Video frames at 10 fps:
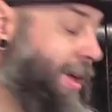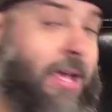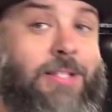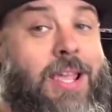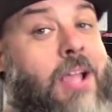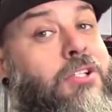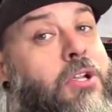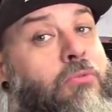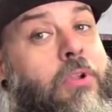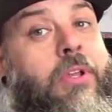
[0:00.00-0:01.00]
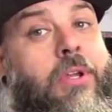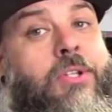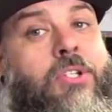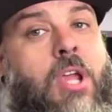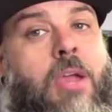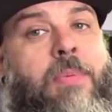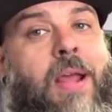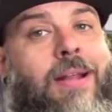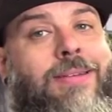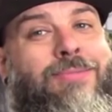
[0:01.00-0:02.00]
it's actually in really good shape and
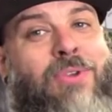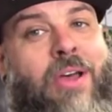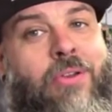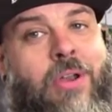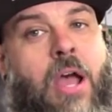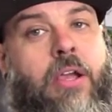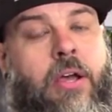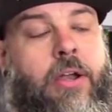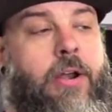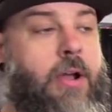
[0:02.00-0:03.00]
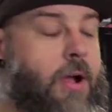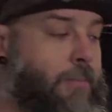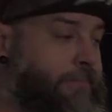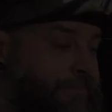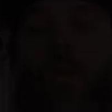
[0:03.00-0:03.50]
I'd rather not cut it up.